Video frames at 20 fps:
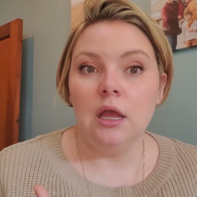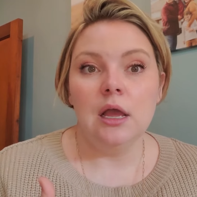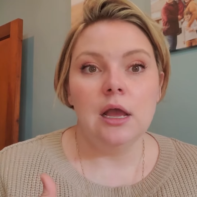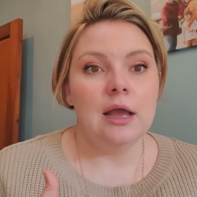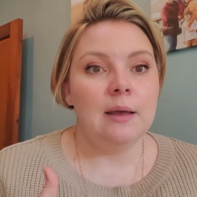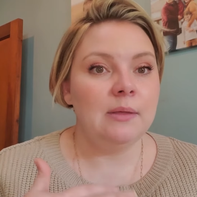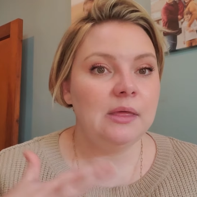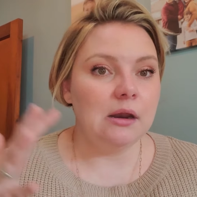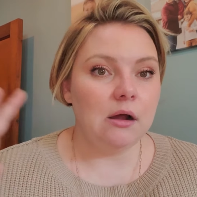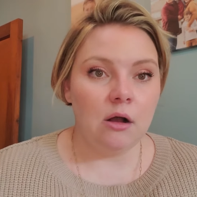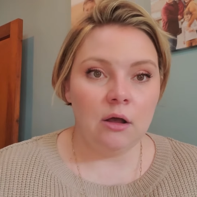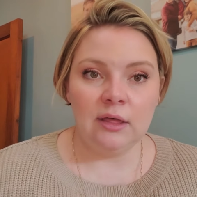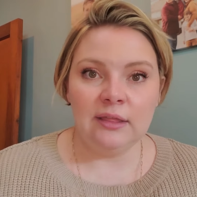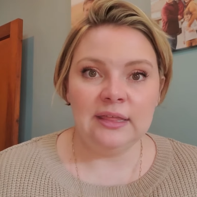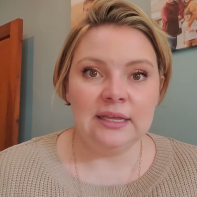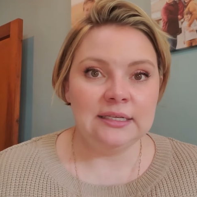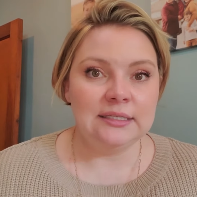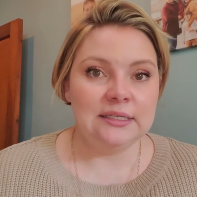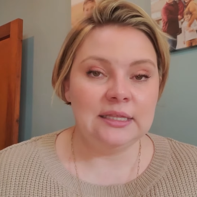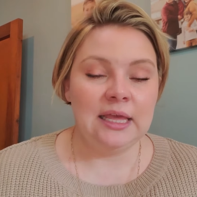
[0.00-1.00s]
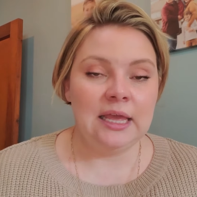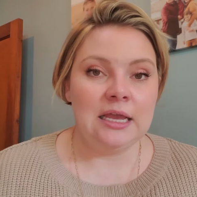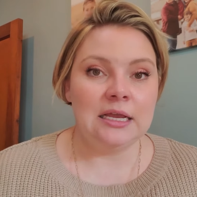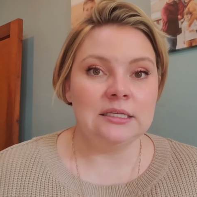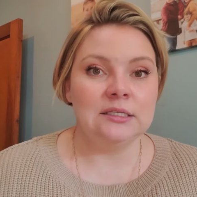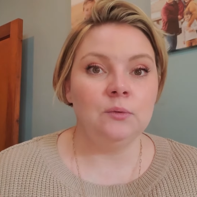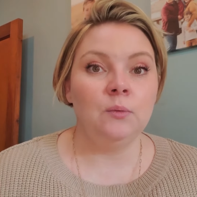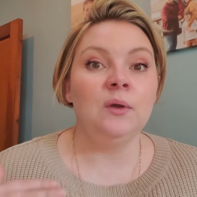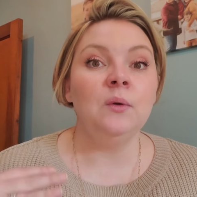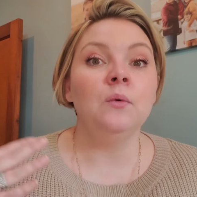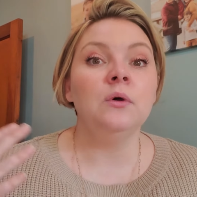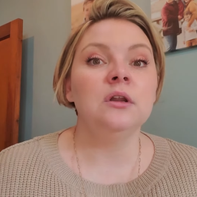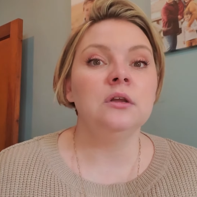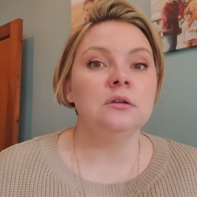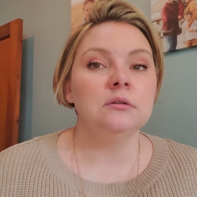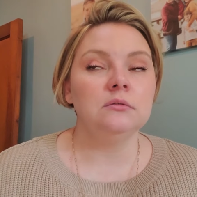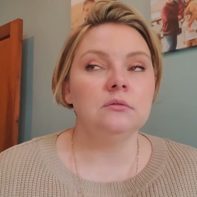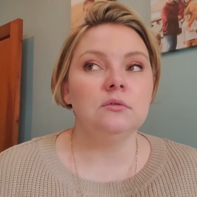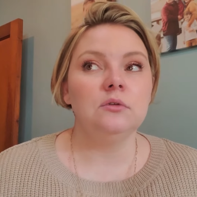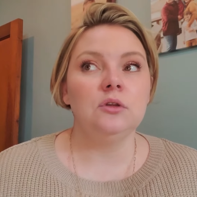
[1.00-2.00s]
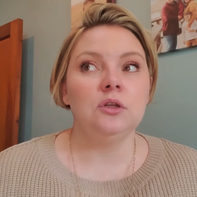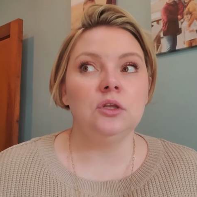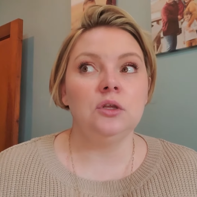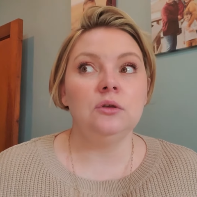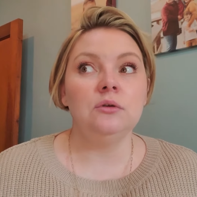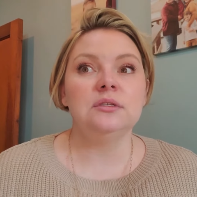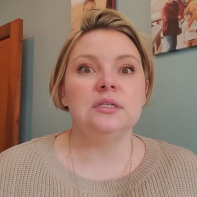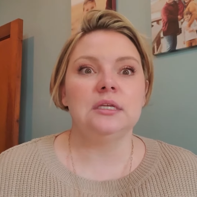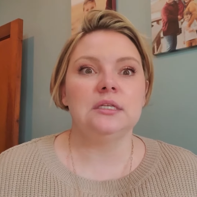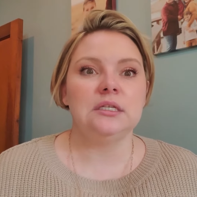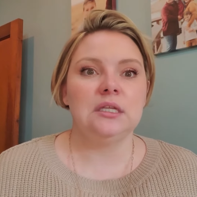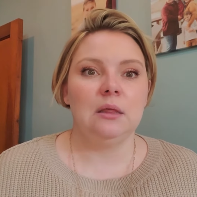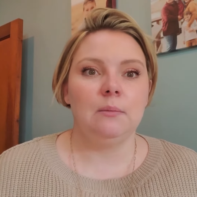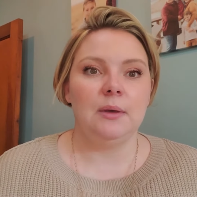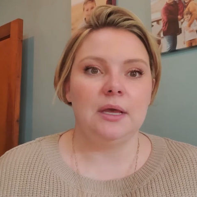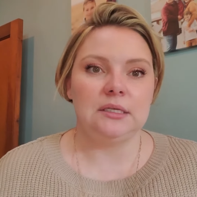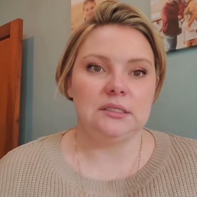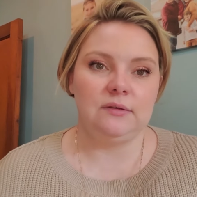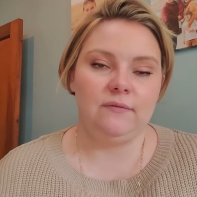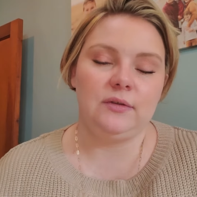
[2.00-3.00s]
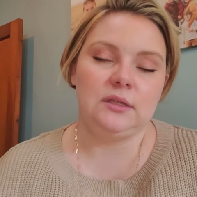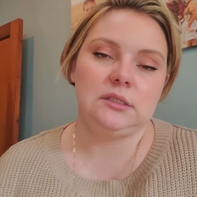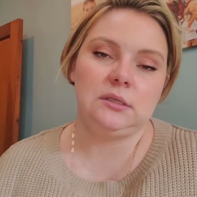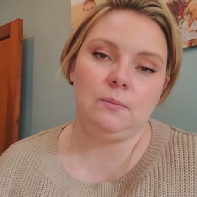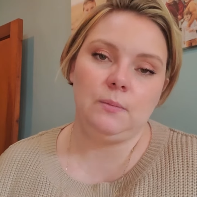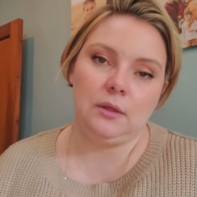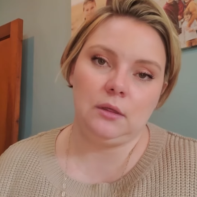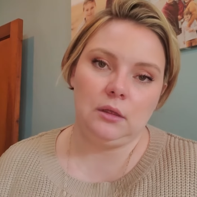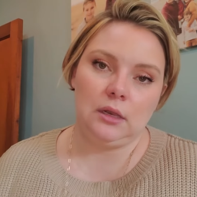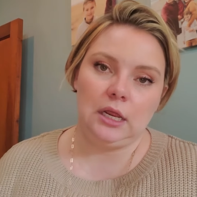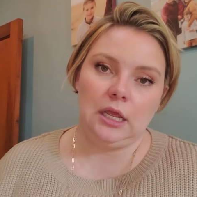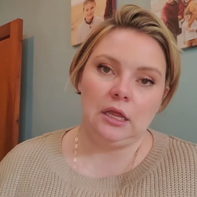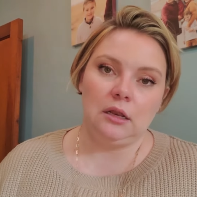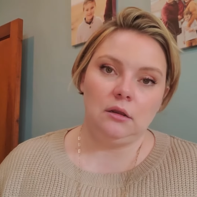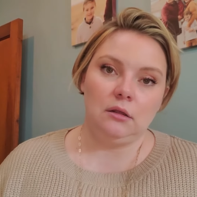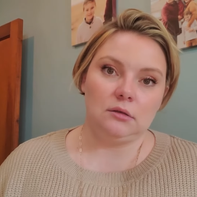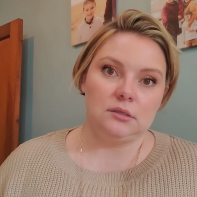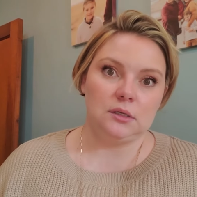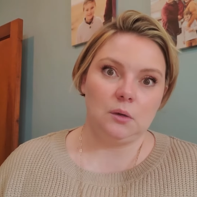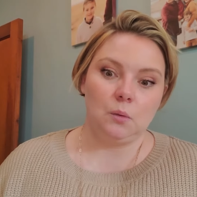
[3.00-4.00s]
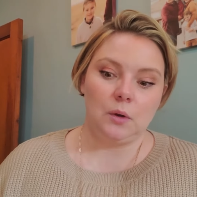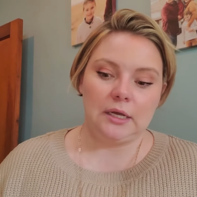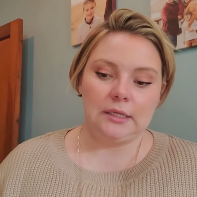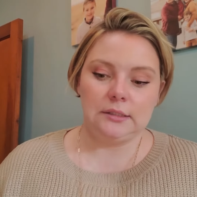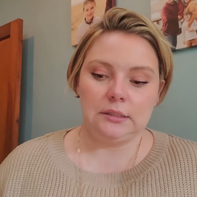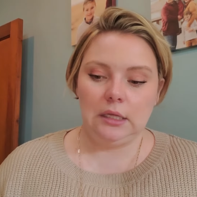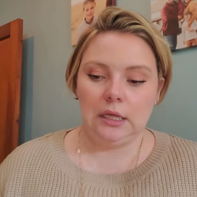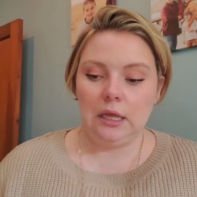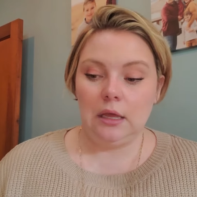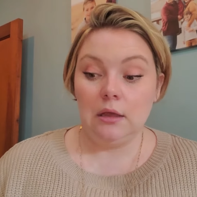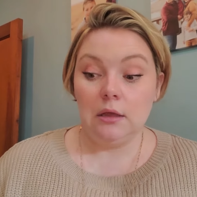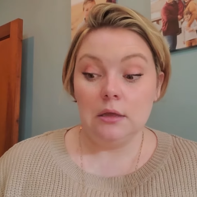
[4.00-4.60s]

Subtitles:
I mean, all these things. So we want to use it to the best of its ability and use it wisely.